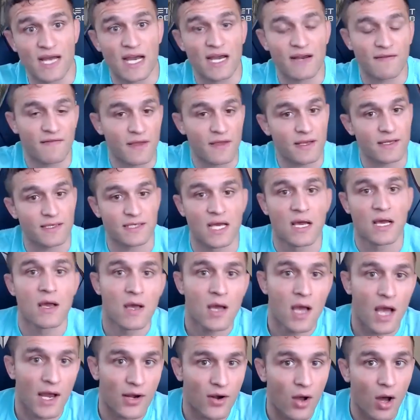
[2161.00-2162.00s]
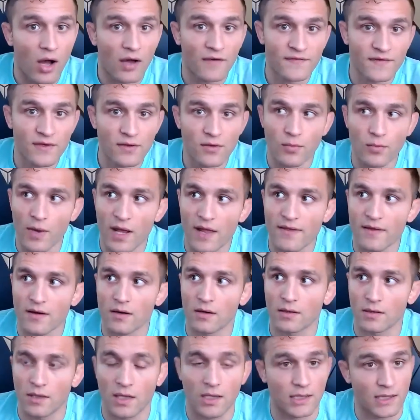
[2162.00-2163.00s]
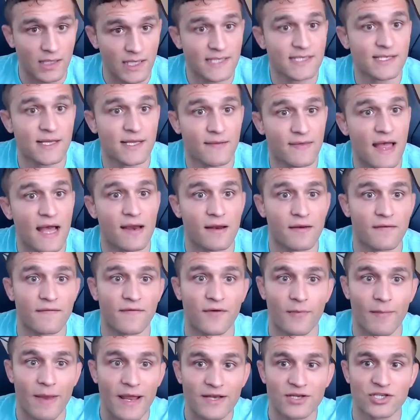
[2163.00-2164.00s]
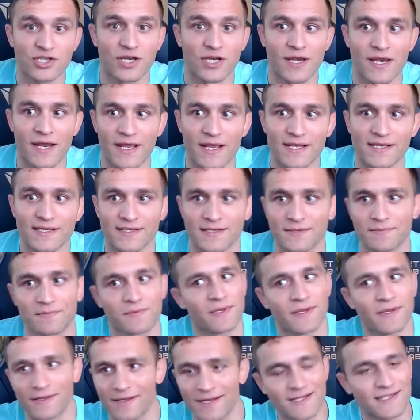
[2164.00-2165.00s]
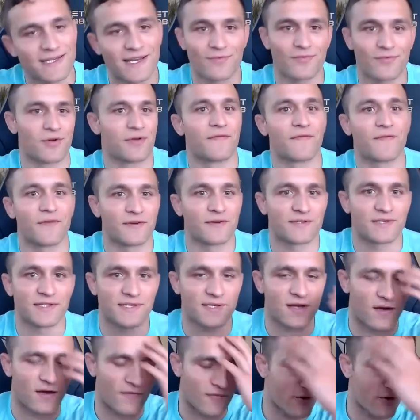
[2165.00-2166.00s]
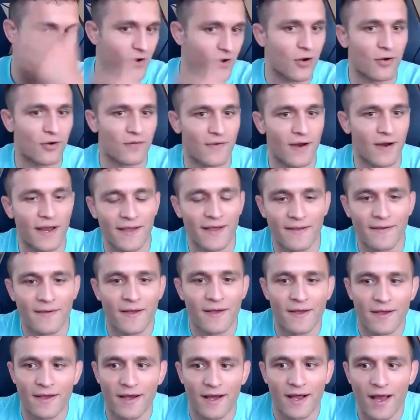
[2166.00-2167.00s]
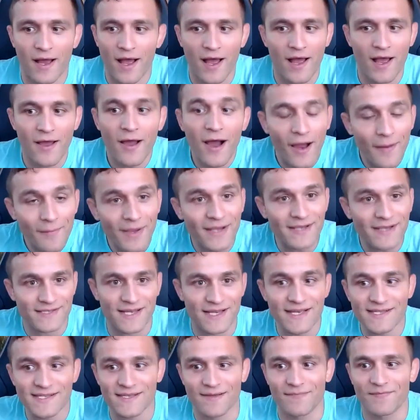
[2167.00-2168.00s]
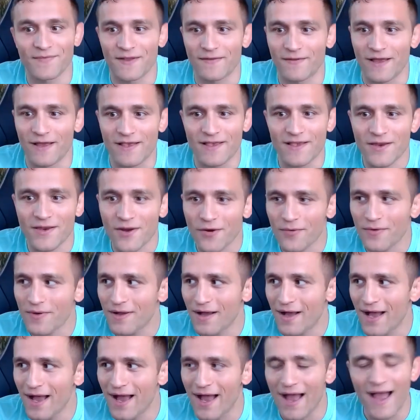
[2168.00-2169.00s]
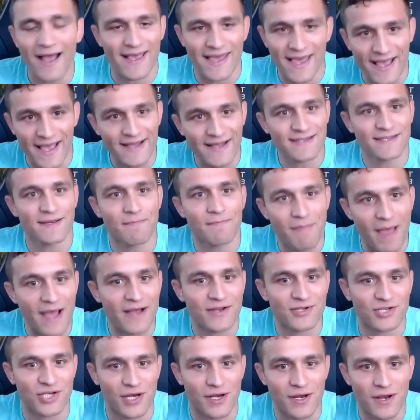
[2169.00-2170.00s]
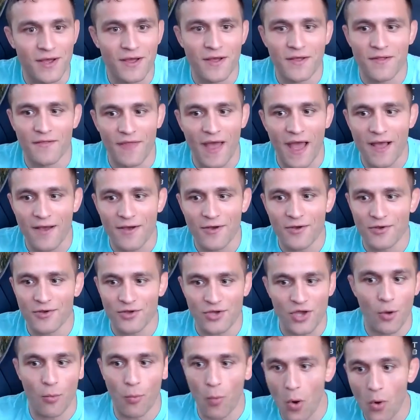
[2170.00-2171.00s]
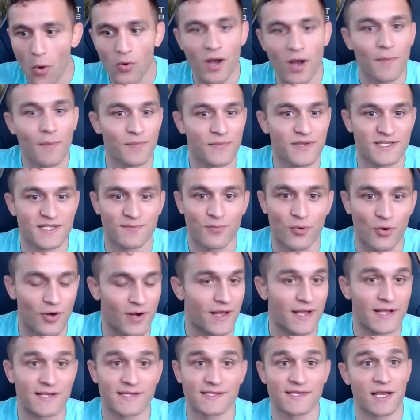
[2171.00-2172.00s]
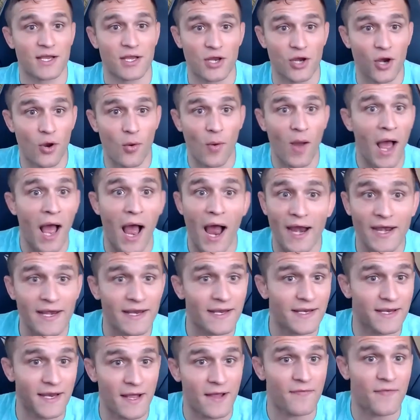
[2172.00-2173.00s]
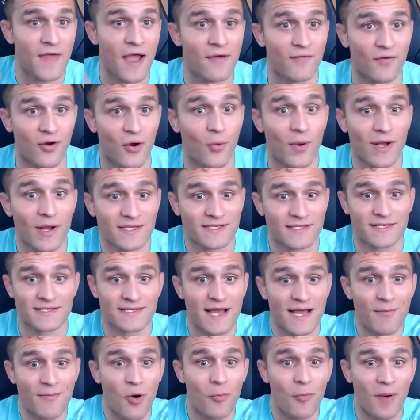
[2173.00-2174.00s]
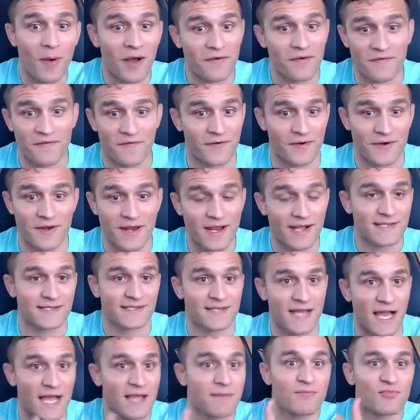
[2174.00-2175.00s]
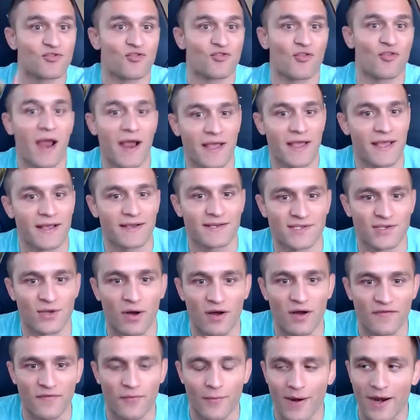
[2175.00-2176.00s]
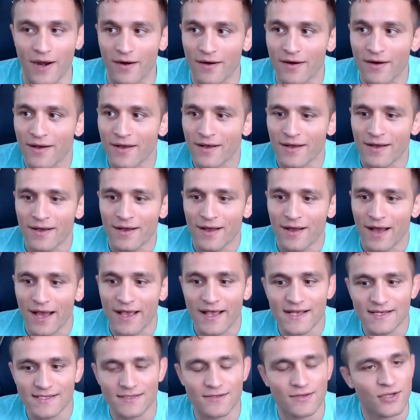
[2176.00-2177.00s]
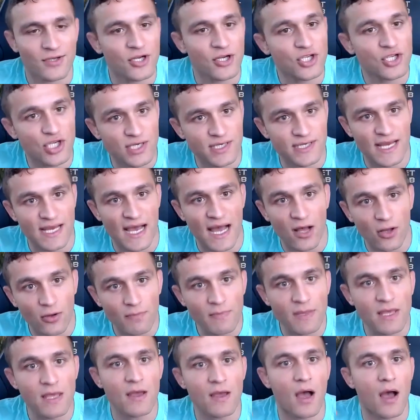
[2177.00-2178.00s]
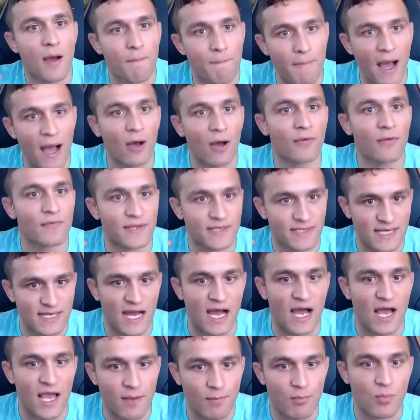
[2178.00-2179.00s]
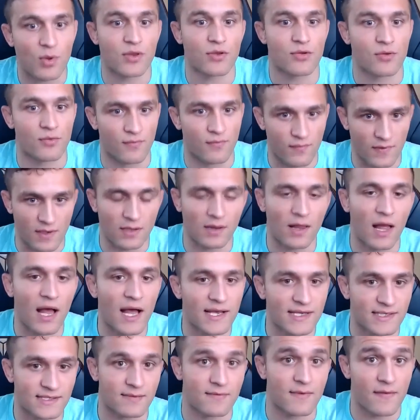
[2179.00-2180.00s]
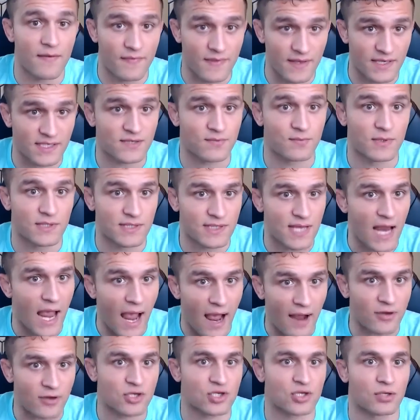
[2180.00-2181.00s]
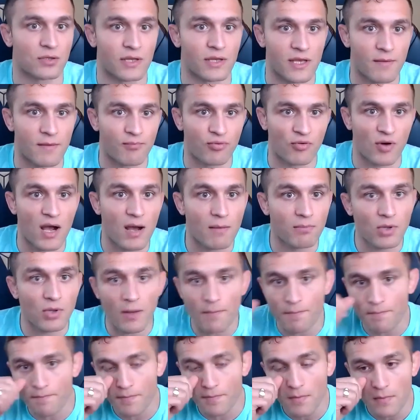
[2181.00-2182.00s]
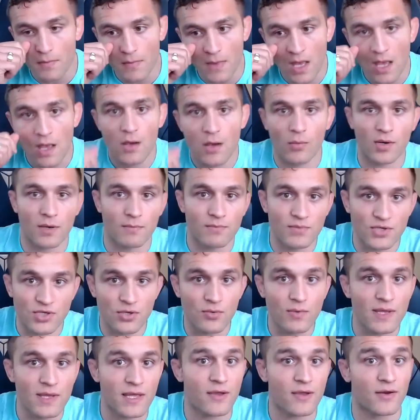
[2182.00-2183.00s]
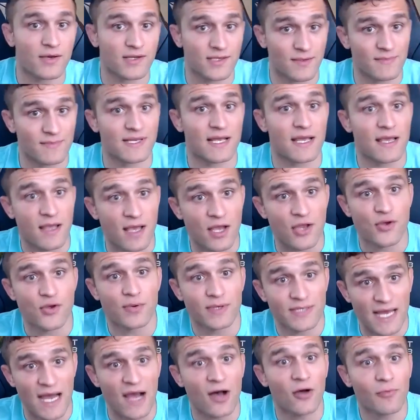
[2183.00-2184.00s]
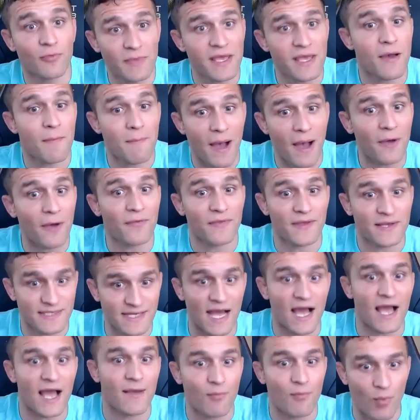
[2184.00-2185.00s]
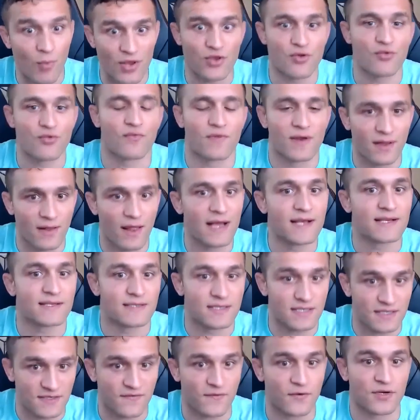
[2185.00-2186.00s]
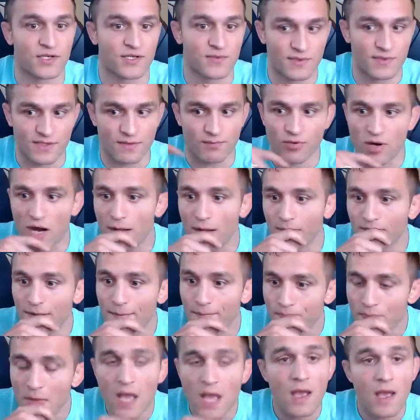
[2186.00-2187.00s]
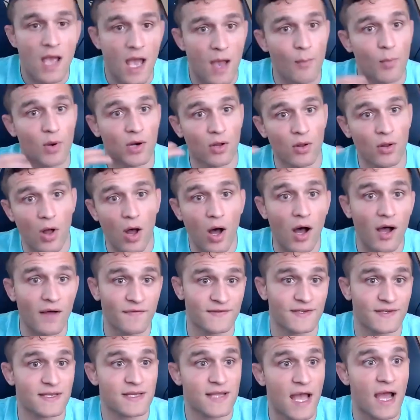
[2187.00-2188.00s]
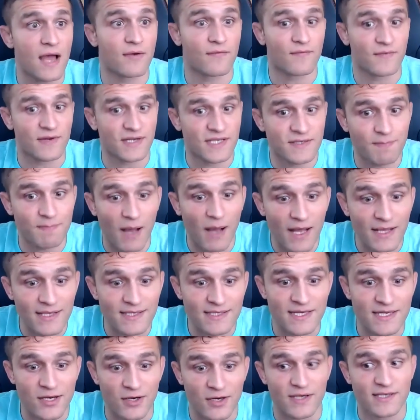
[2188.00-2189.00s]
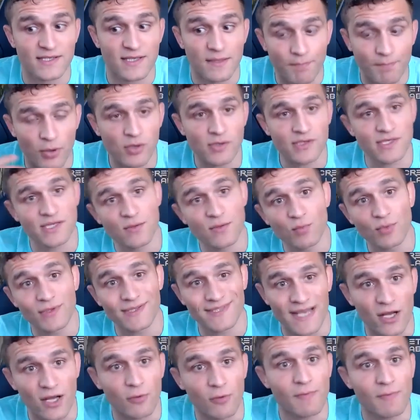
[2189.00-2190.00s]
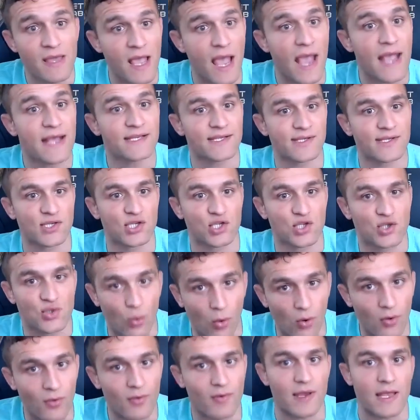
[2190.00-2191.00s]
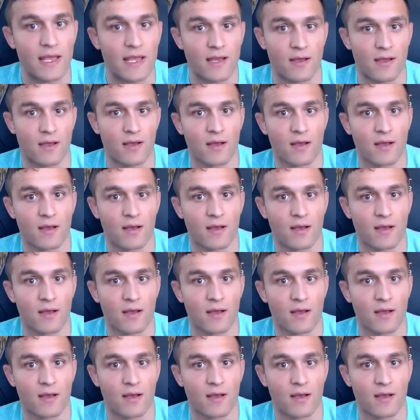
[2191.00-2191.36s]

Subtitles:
side of things. And often the way that I'll elicit that information is, let's say we're on first discovery call, right? I might say something like, I can't imagine that you woke up this morning and said, you know what, I need to hit that request a demo button for Nick's time tracking software. I guess, could you tell me about the time when you realized that this was actually a problem? What I'm doing here is I'm saying, can you tell me about the time when you realized this first was a problem? And what I'll often get in response here is the person will tell me a story